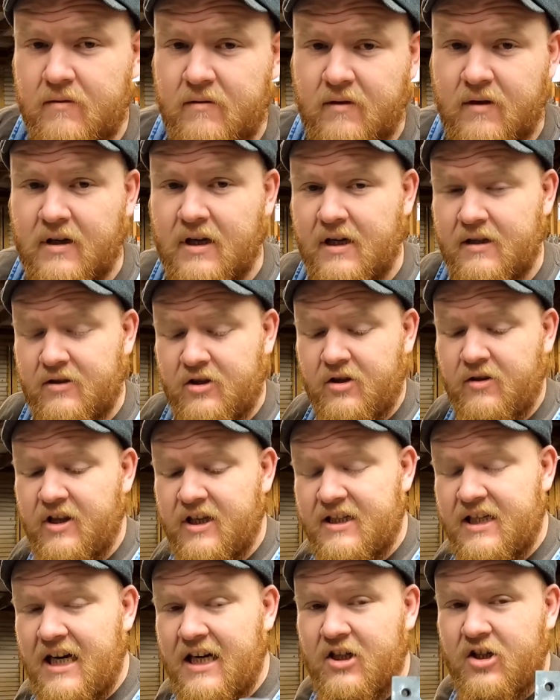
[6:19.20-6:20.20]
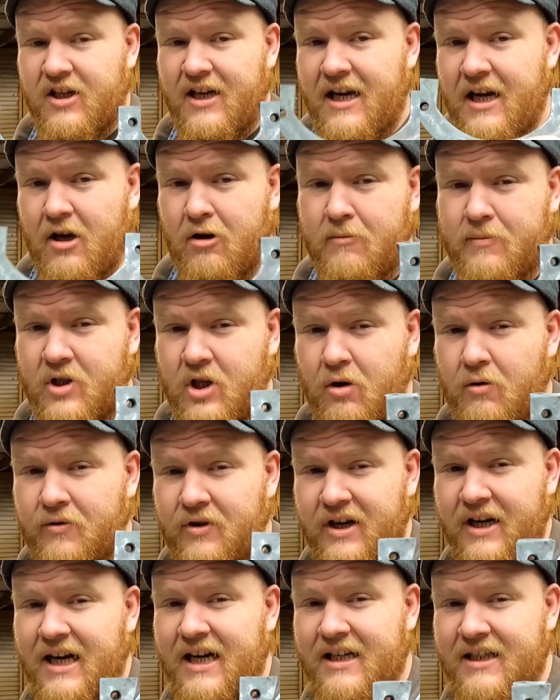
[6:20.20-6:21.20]
Okay, so this actually helps hold
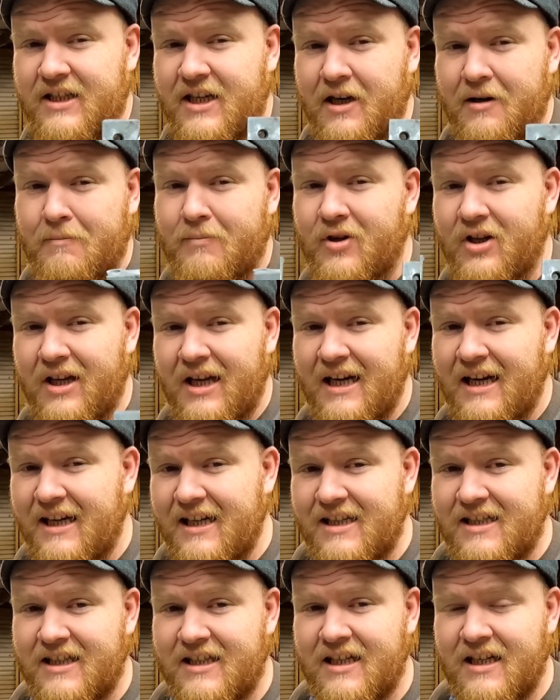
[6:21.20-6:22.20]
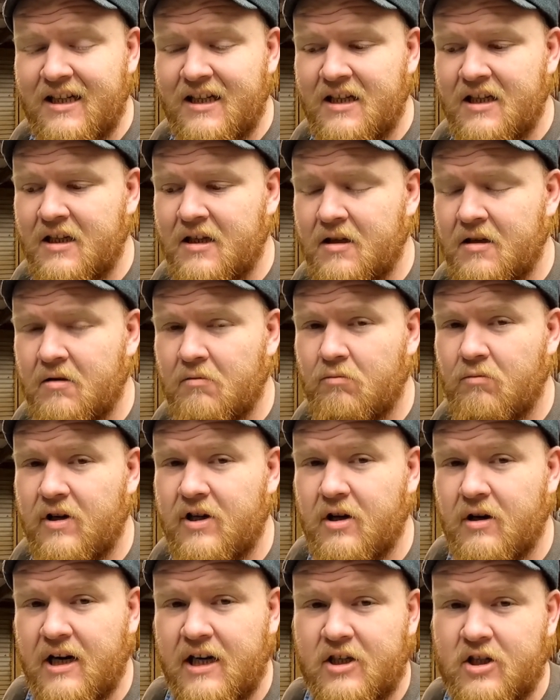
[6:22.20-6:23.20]
the gasket in place when
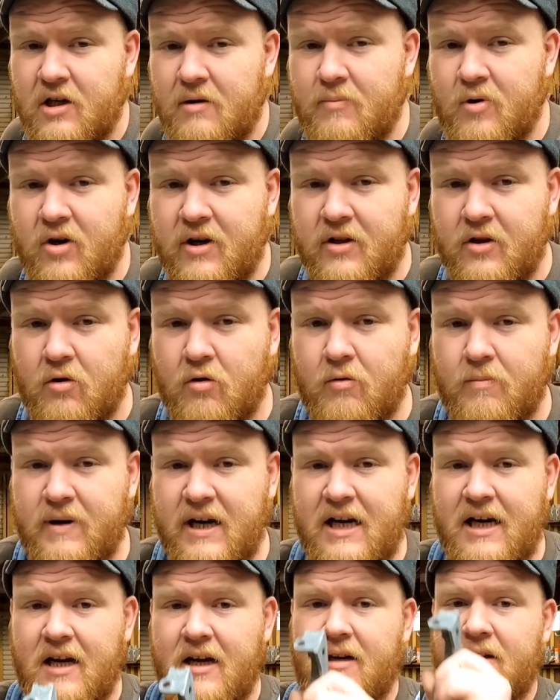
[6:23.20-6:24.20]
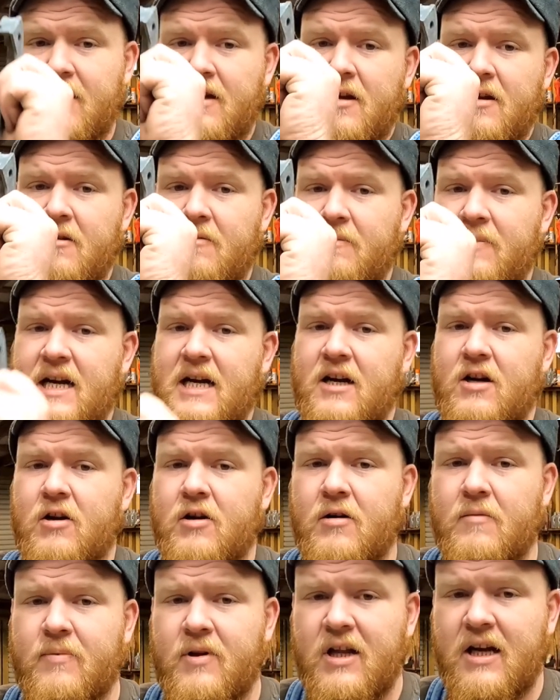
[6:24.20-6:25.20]
you're actually putting the oil pan back
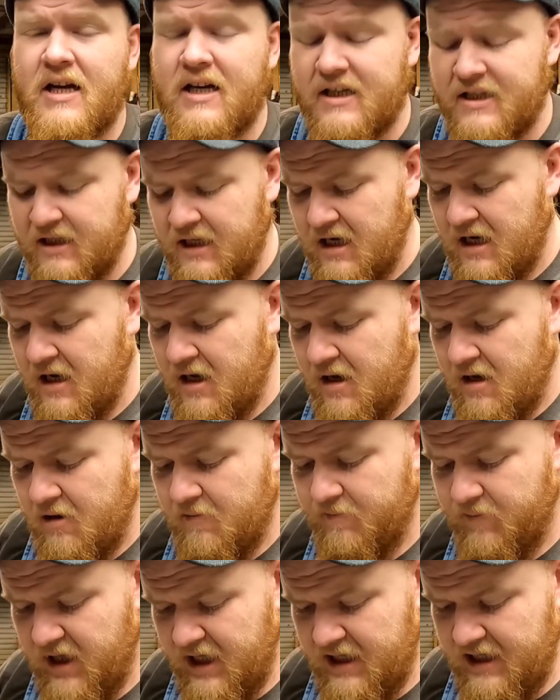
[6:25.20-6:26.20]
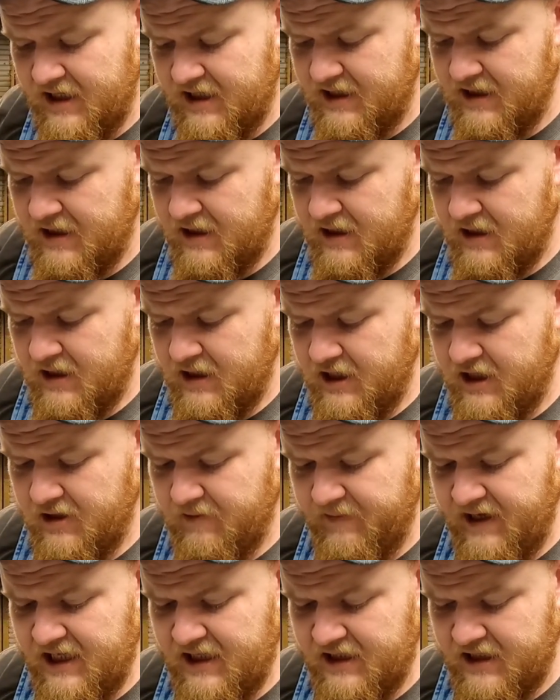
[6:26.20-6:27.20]
onto place. But in the
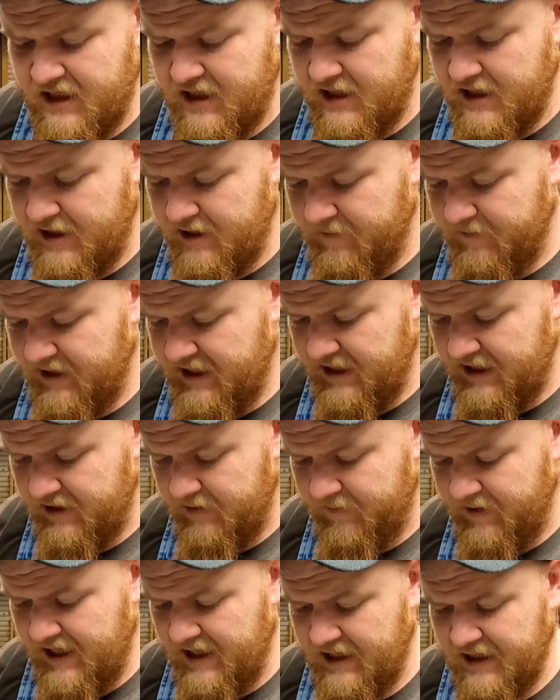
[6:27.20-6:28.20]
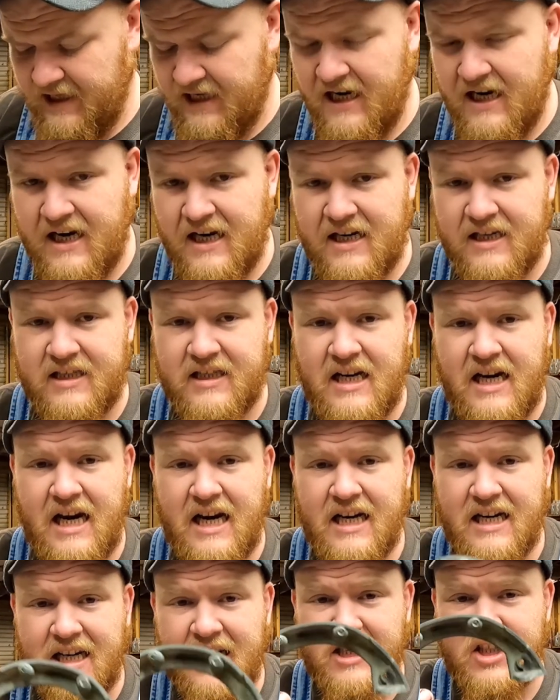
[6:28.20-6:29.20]
meantime, it's a pain in the ass,
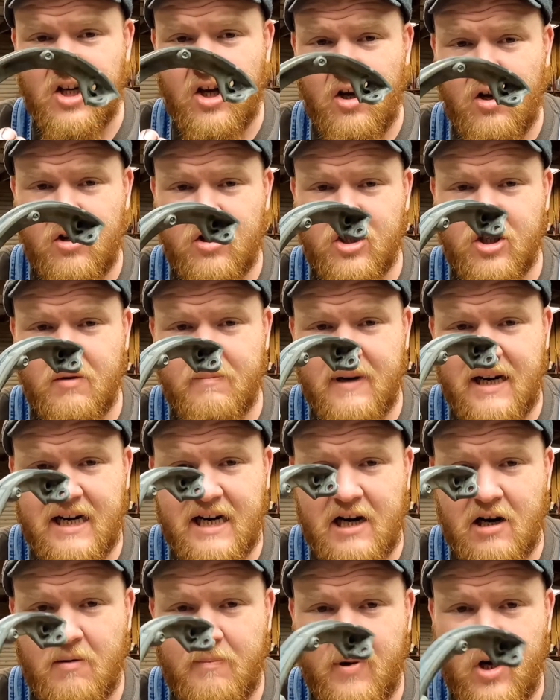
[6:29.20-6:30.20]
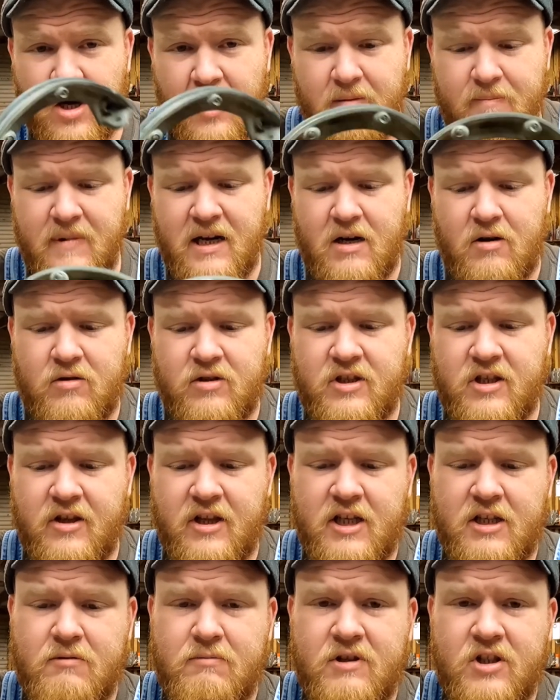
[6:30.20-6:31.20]
and it's also made out of pot metal. So
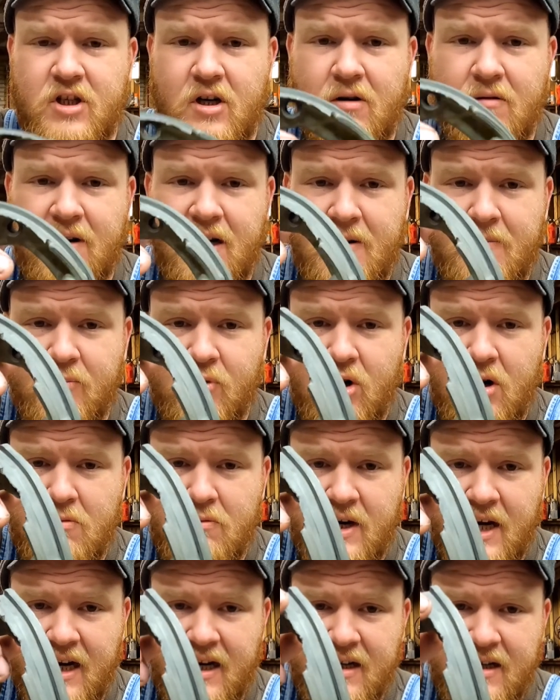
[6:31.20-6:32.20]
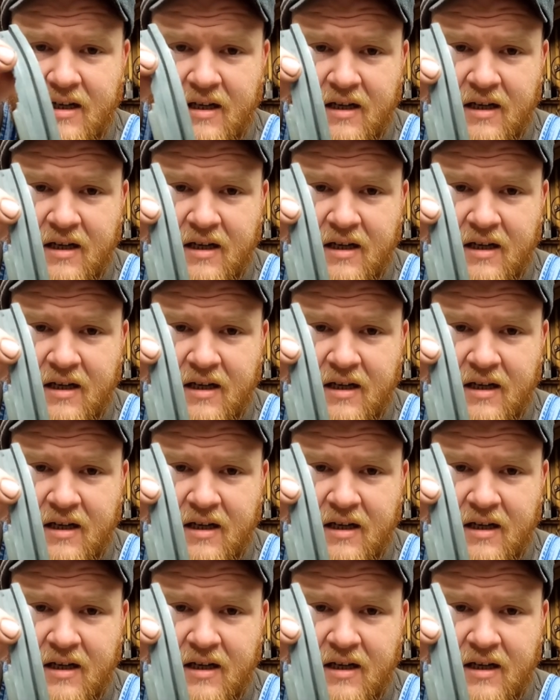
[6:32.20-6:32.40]
this one's already broken.